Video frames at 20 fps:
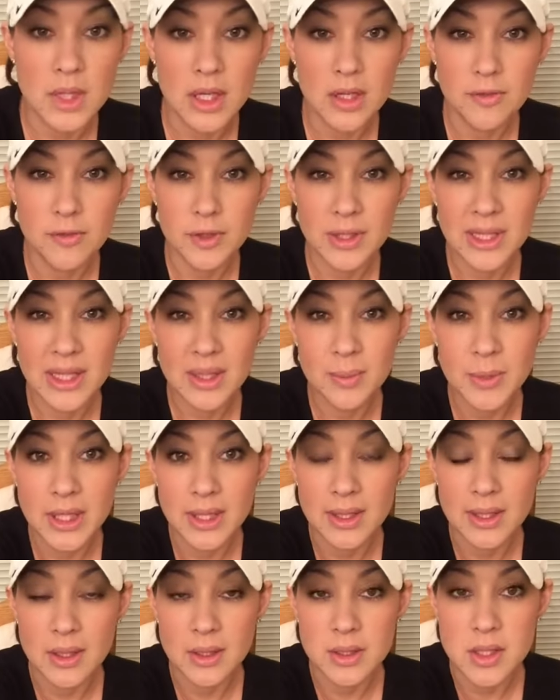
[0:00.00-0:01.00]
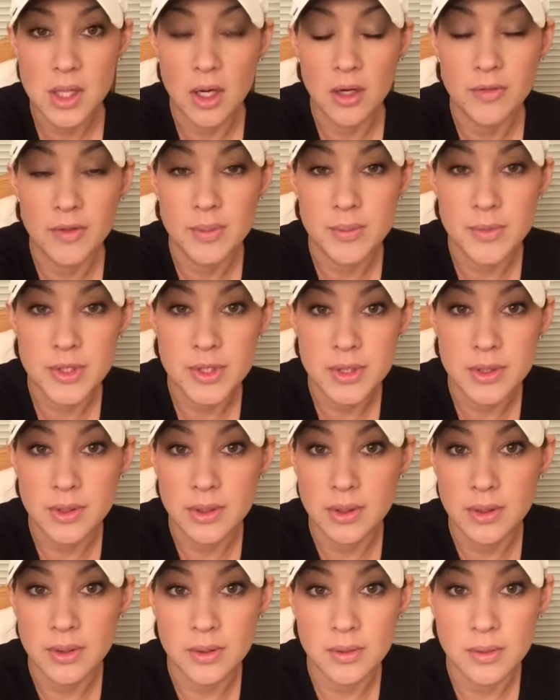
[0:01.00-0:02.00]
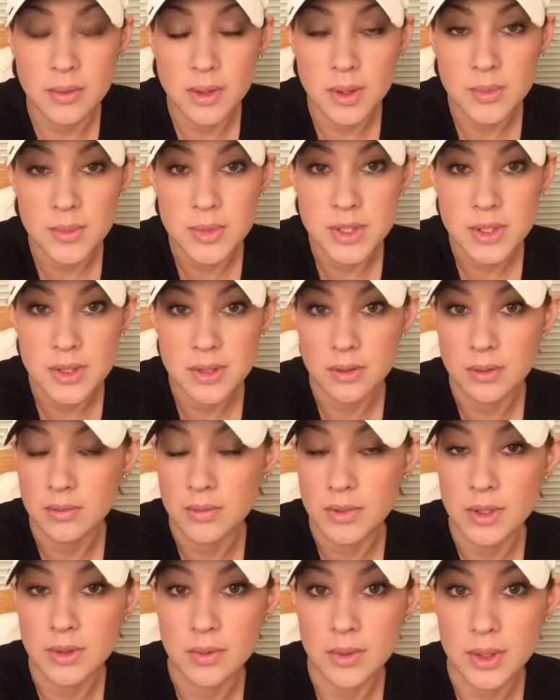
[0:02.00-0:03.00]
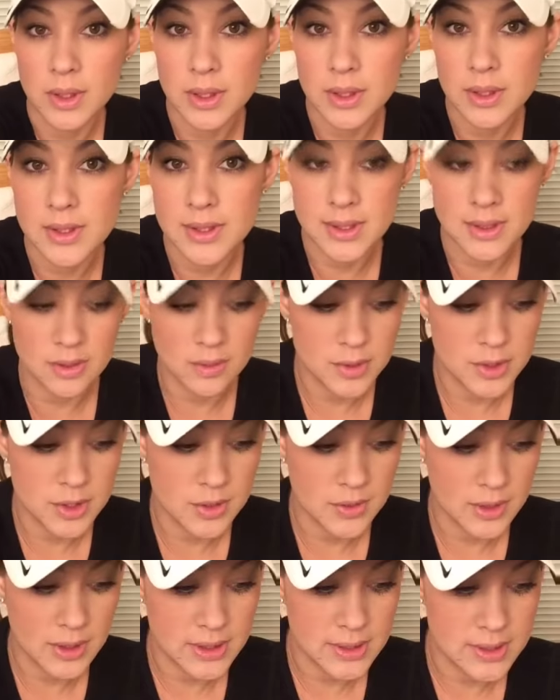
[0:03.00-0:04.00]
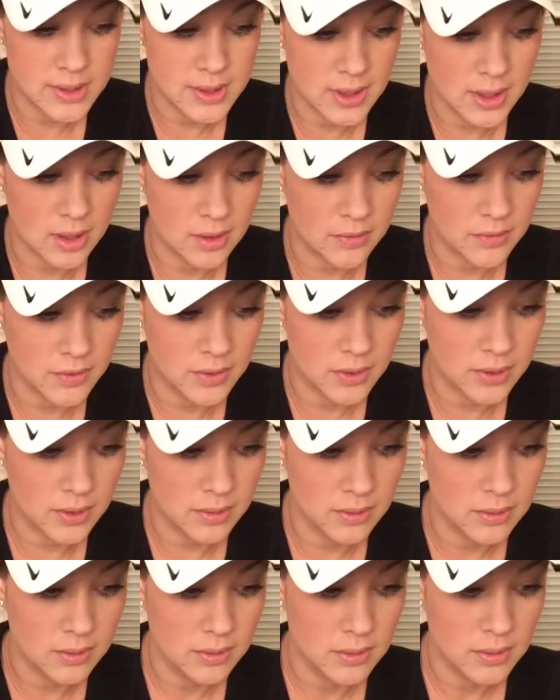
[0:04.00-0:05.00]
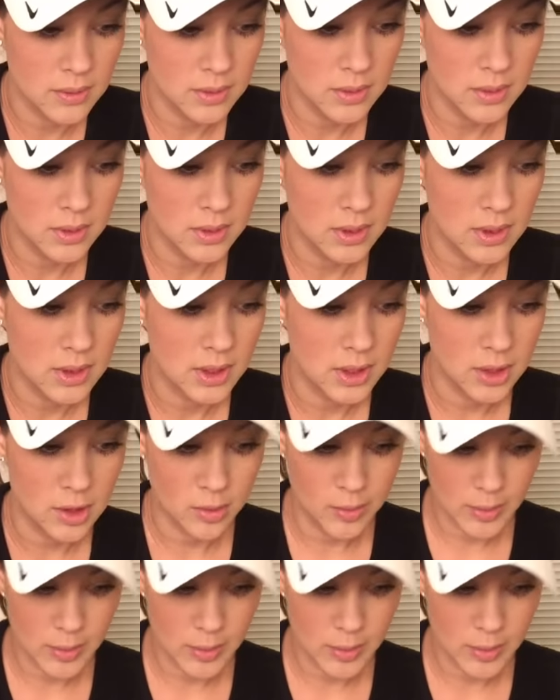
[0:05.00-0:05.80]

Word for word: If we keep getting kicked off, I'm just gonna I'm just gonna record it because I don't want you guys to have to go